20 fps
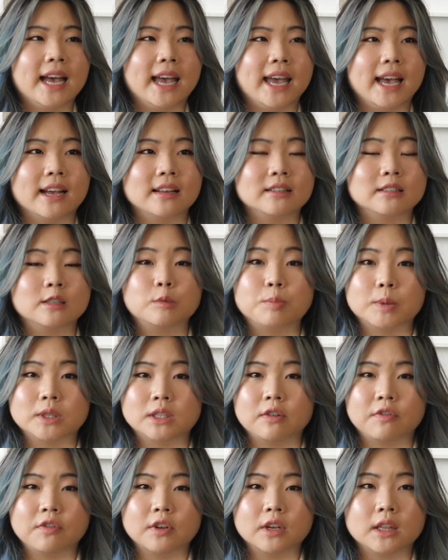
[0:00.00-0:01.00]
And
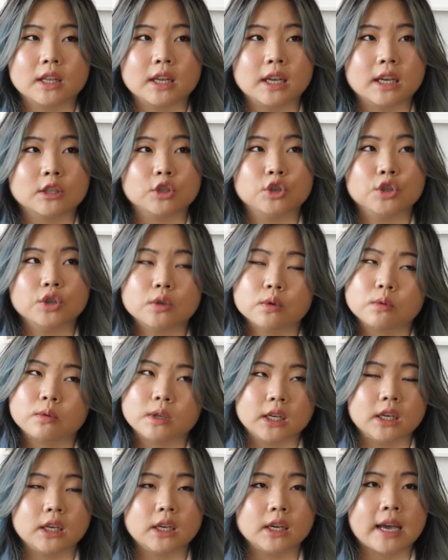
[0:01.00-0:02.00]
specifically,
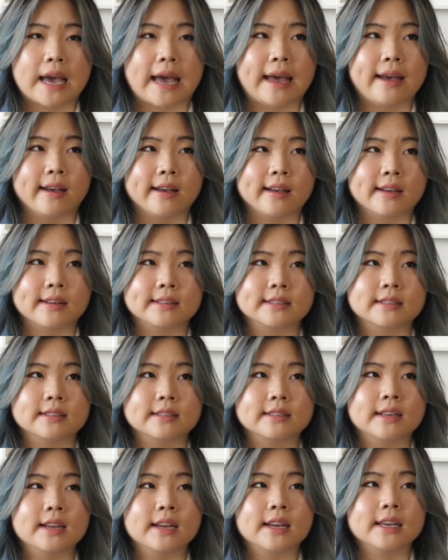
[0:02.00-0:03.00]
2E has
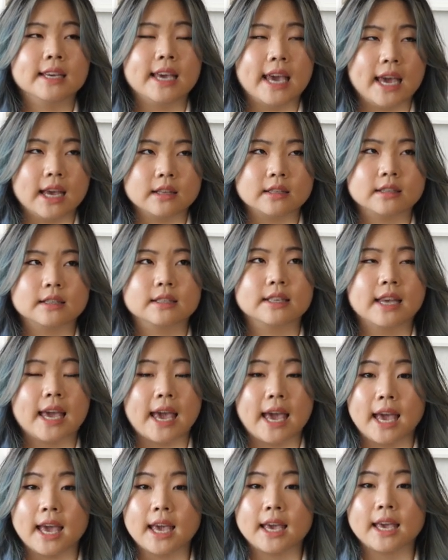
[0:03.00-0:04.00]
gates
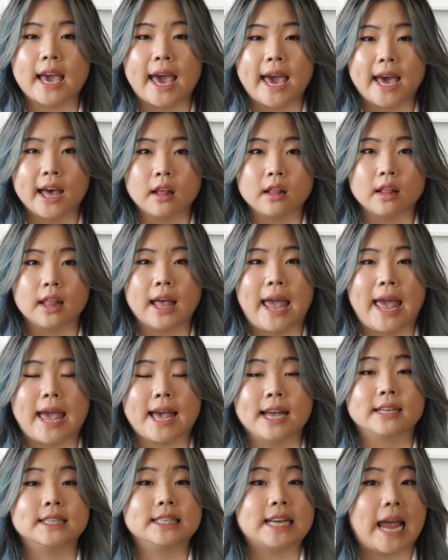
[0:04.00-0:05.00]
K, L,
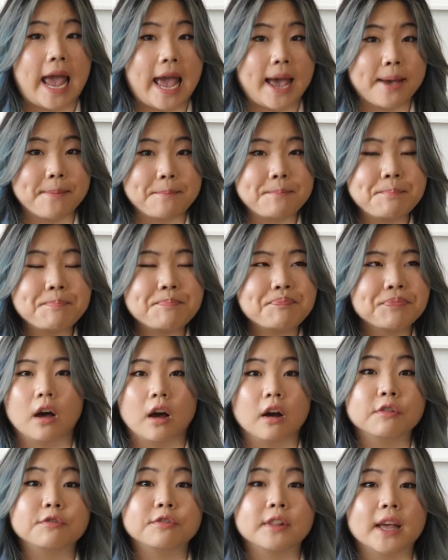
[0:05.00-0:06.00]
and M.
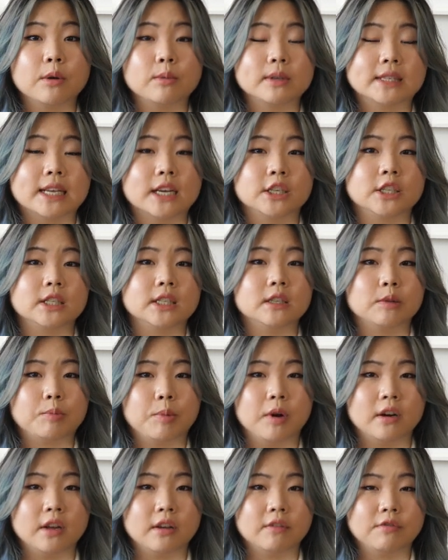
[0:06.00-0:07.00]
Our flight was actually
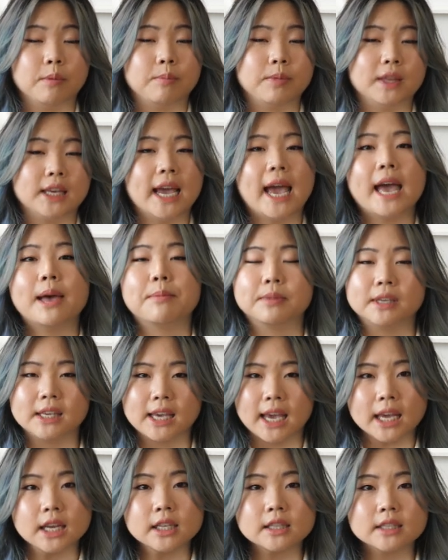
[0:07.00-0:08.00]
departing from the
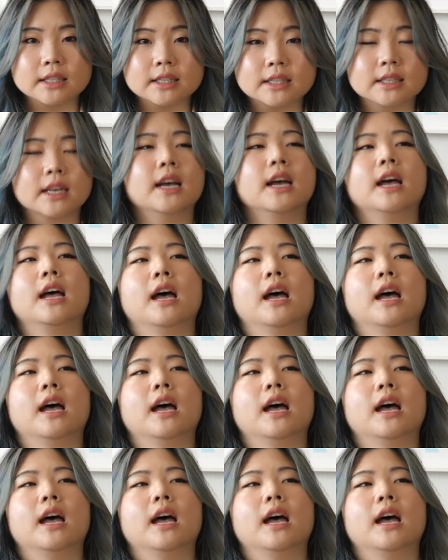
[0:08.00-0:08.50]
M gates,